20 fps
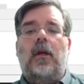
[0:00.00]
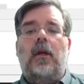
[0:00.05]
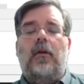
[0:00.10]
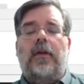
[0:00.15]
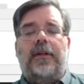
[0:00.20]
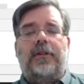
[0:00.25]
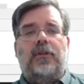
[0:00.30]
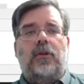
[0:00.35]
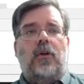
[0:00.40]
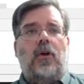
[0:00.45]

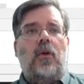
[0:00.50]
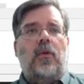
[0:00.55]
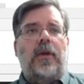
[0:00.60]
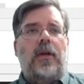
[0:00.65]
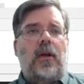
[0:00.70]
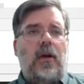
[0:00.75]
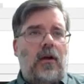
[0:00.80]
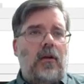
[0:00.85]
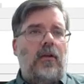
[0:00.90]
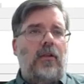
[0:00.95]
Right, so
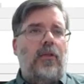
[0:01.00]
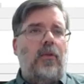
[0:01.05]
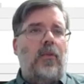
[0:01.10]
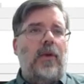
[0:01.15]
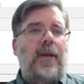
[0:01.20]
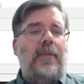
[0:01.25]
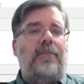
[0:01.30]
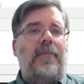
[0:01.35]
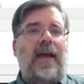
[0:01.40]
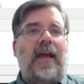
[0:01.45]
going all the
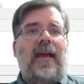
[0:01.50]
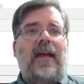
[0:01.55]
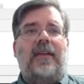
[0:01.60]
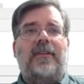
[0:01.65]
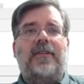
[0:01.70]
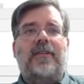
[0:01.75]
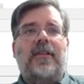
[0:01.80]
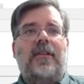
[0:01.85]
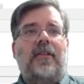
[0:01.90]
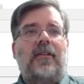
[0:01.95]
way
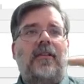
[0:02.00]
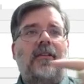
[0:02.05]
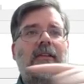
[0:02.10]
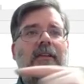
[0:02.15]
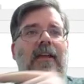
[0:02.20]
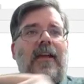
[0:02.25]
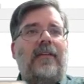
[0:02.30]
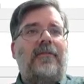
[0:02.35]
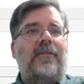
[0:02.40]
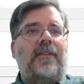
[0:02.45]
past the
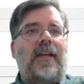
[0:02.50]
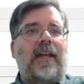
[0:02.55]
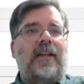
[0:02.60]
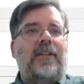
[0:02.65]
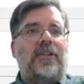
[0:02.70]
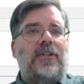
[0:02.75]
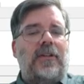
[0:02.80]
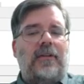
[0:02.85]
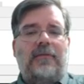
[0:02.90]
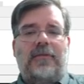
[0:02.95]
left
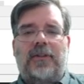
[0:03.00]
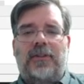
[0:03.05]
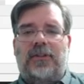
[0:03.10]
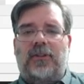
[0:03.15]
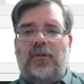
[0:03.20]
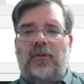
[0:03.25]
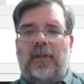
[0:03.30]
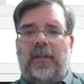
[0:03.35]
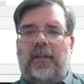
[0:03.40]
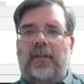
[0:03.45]
edge of the
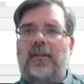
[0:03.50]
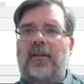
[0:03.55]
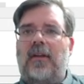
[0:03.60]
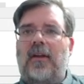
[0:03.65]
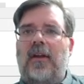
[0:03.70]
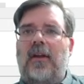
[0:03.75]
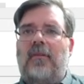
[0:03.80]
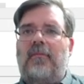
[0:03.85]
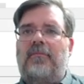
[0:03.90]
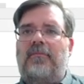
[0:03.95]
screen
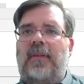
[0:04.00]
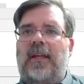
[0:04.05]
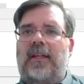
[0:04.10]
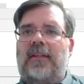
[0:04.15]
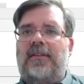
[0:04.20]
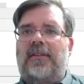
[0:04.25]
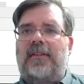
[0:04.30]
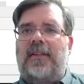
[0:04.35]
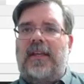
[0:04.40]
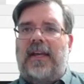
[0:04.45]

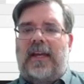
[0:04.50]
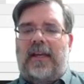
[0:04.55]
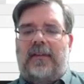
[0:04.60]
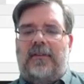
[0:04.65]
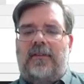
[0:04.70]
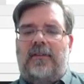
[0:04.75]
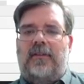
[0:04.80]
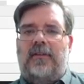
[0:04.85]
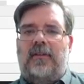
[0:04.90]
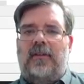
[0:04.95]
means
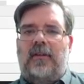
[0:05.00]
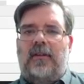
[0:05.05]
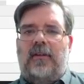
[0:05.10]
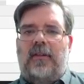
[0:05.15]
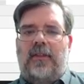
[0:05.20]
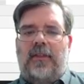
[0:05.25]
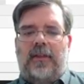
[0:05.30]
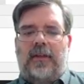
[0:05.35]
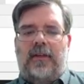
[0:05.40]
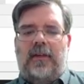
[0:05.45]
that
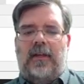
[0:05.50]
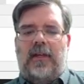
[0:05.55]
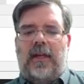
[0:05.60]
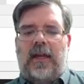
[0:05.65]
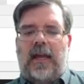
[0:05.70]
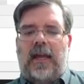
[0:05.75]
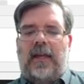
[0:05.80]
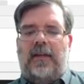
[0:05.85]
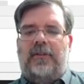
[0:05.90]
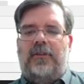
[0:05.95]
the
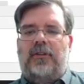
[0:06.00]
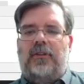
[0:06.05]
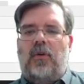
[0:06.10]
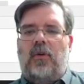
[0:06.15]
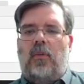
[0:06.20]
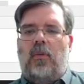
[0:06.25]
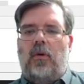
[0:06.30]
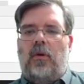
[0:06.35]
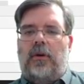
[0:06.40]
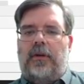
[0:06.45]

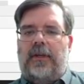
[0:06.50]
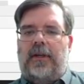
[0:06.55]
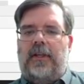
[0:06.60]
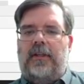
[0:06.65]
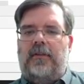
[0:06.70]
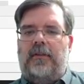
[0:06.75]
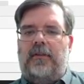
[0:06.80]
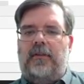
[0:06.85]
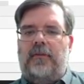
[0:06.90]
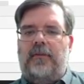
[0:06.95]
x-coordinate